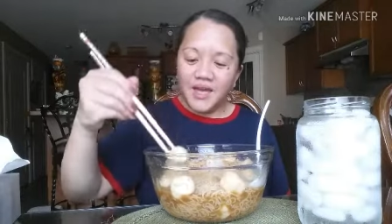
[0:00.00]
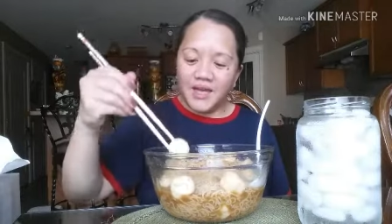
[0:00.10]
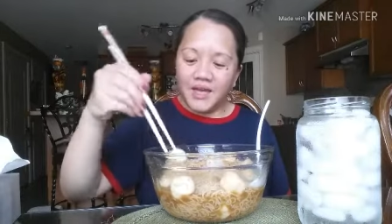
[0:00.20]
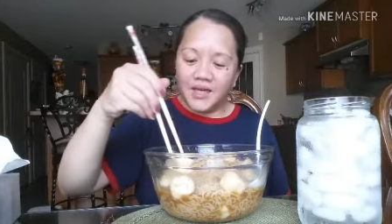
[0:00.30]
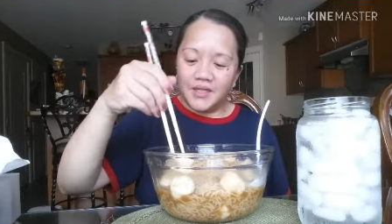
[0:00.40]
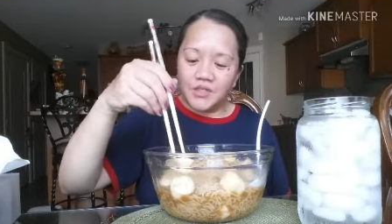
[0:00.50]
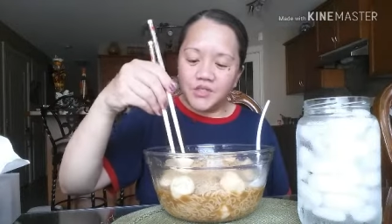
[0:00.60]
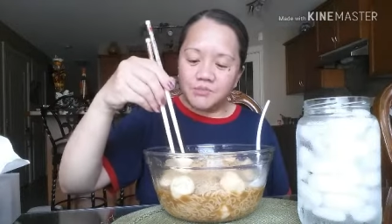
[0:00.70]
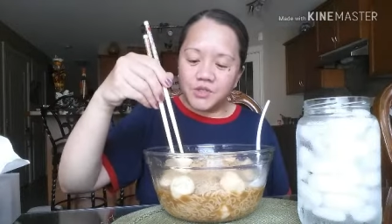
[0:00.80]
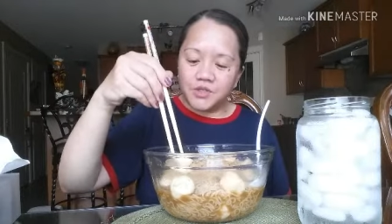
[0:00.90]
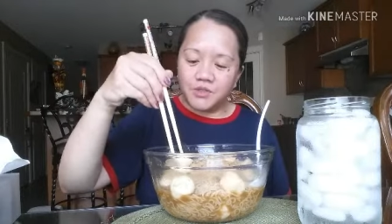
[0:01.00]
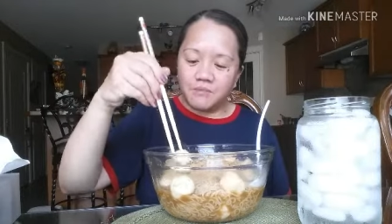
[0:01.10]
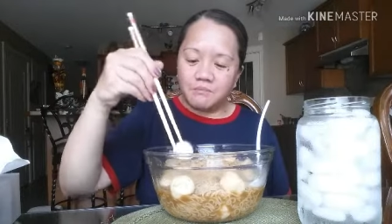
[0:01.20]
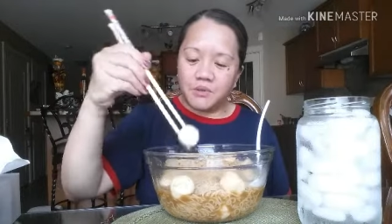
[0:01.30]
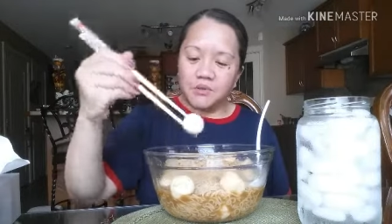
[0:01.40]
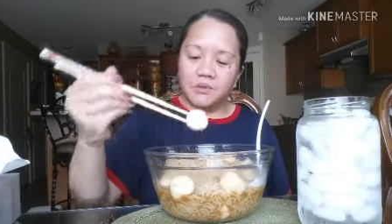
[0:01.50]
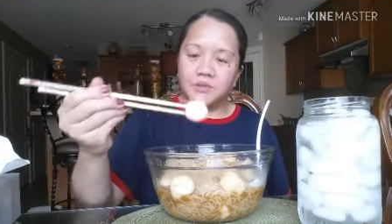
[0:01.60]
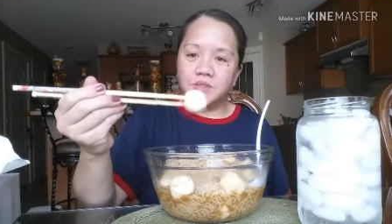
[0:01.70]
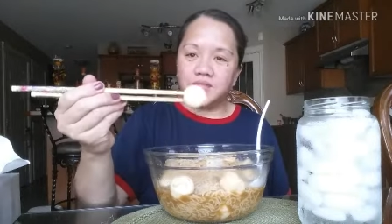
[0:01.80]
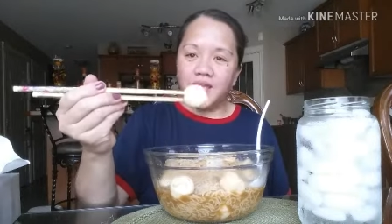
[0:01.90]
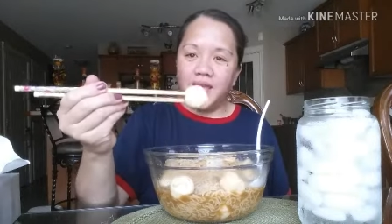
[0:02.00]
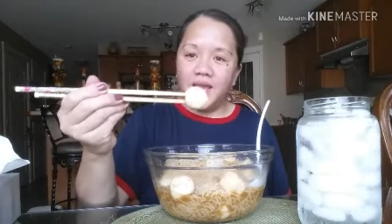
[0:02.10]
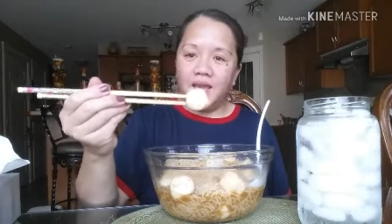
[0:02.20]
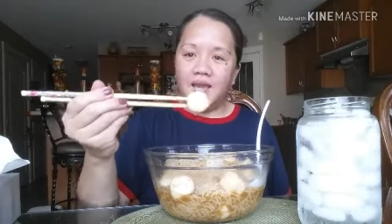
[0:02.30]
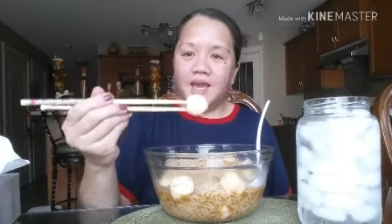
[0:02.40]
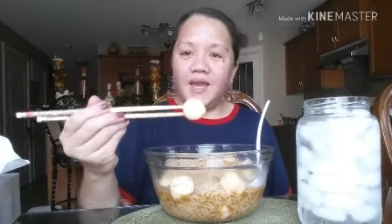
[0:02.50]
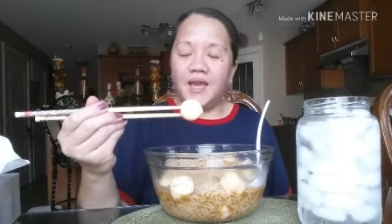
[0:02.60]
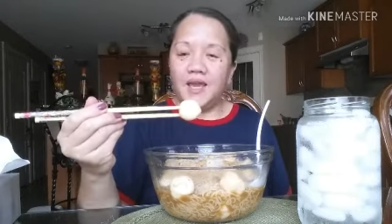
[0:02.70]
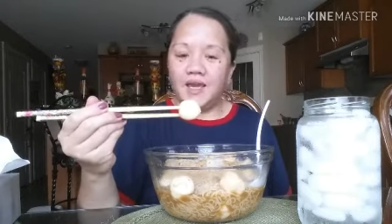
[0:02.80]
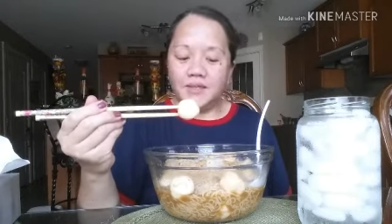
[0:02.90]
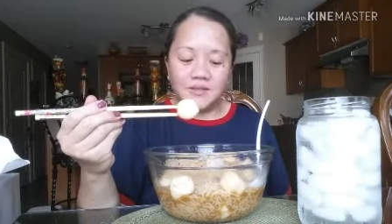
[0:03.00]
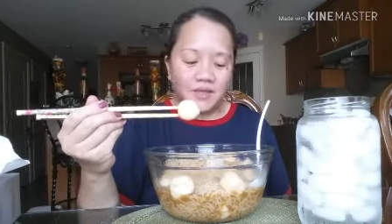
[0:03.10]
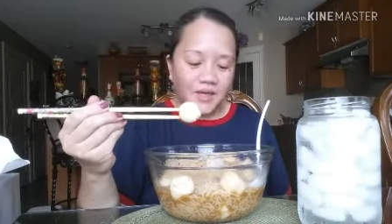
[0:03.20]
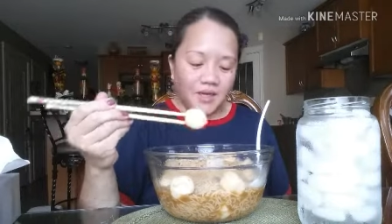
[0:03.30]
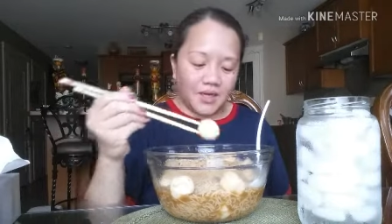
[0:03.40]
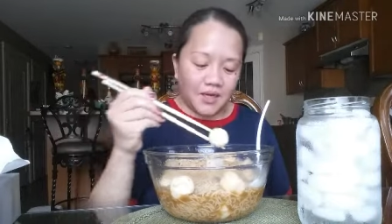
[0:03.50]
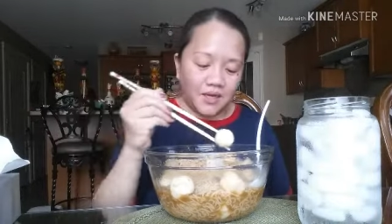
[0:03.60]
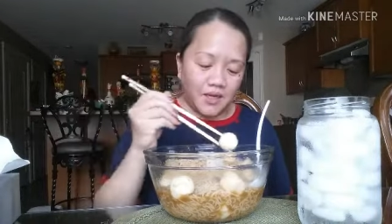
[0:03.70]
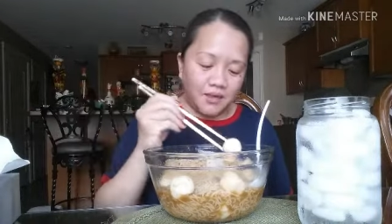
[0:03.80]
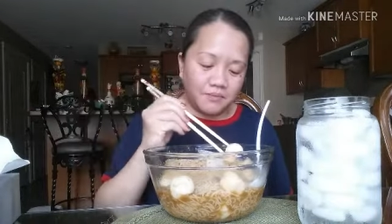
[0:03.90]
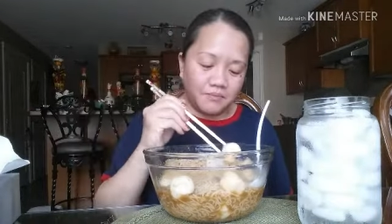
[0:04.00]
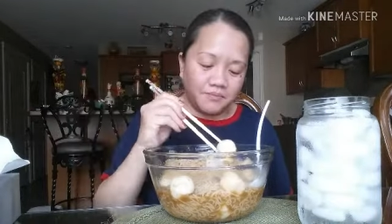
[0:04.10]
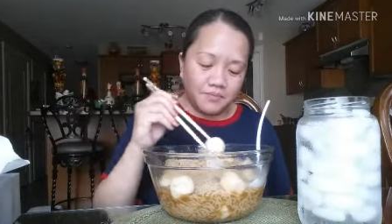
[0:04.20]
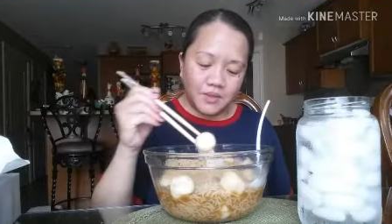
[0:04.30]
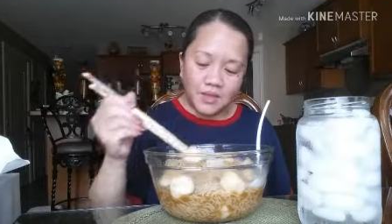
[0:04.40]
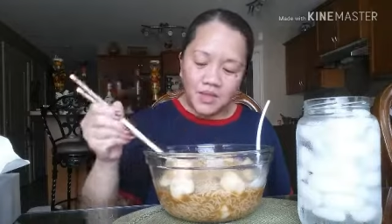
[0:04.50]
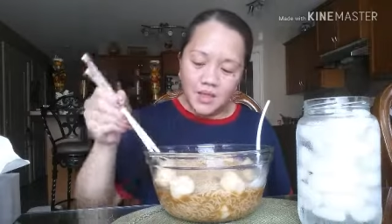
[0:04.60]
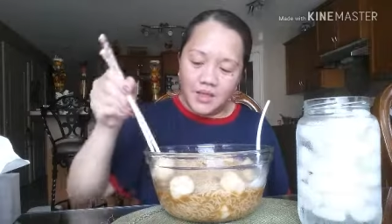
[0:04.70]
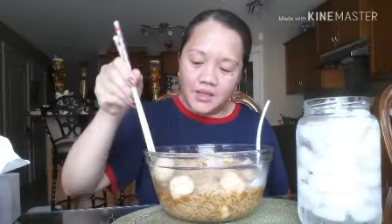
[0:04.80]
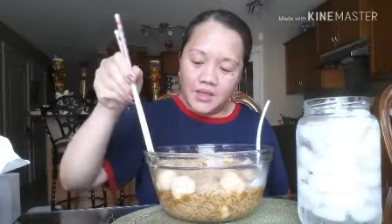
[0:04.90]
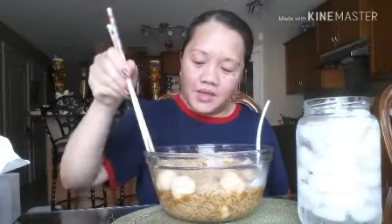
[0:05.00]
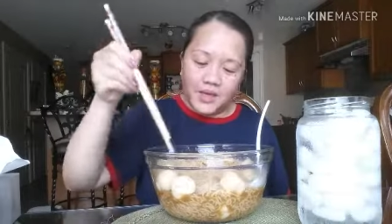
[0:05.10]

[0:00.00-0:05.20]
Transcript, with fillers: I added some shrimp balls and um, and I